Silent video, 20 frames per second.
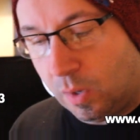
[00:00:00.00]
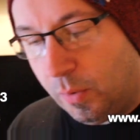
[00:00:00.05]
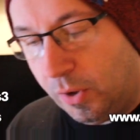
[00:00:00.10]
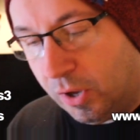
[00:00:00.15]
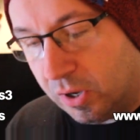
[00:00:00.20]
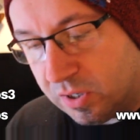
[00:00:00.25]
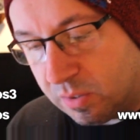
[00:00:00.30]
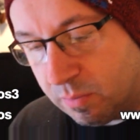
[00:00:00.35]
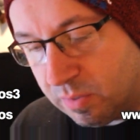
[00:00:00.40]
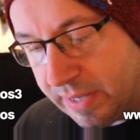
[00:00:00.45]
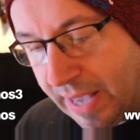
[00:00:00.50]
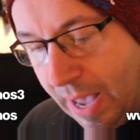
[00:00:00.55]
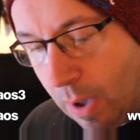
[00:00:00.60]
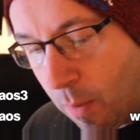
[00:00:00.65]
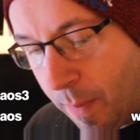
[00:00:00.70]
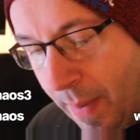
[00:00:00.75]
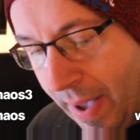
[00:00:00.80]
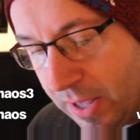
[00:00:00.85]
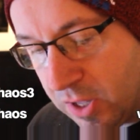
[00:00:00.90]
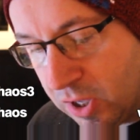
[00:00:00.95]
We've got some
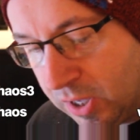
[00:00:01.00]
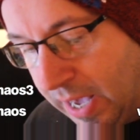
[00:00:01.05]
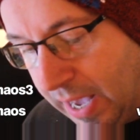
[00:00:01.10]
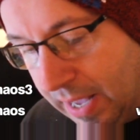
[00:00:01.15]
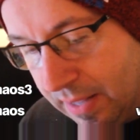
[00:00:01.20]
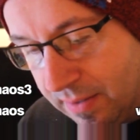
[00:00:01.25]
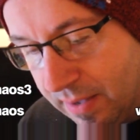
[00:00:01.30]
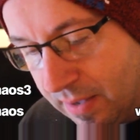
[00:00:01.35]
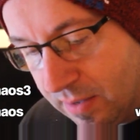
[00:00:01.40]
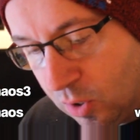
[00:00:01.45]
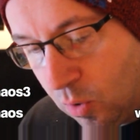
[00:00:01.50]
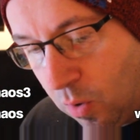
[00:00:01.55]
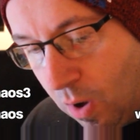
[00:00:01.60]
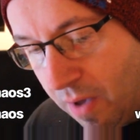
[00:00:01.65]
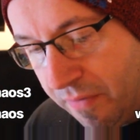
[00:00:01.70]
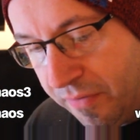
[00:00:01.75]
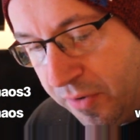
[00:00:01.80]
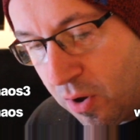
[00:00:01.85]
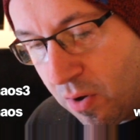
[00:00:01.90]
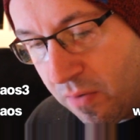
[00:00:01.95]
Sour Patch Kids. There's
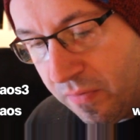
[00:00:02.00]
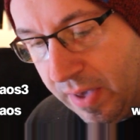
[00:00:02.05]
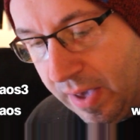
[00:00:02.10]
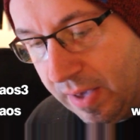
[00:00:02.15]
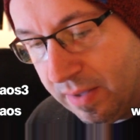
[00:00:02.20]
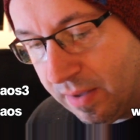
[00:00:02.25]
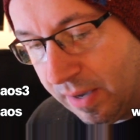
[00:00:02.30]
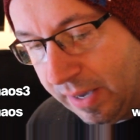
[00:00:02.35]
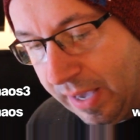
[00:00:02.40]
quite a few of these.